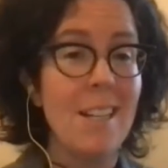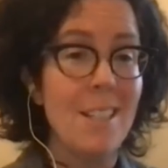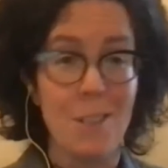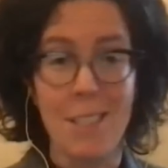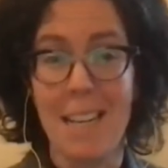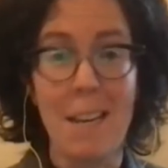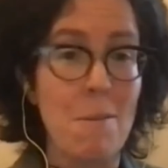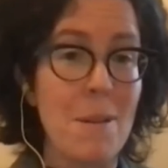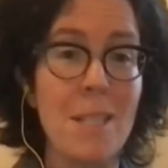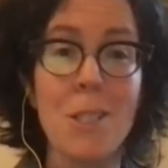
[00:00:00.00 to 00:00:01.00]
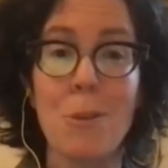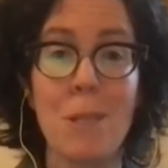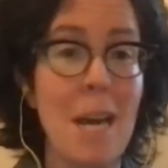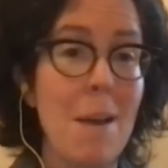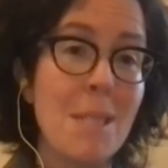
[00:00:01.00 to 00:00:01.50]
you just get your meals 3
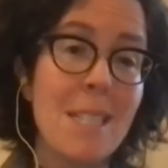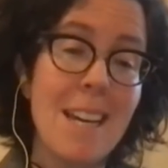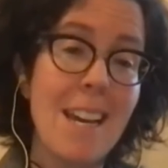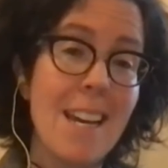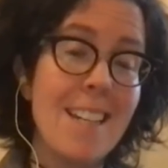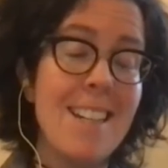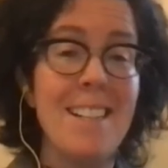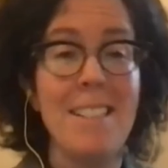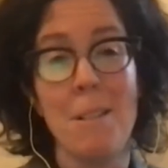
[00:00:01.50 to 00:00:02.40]
times a day.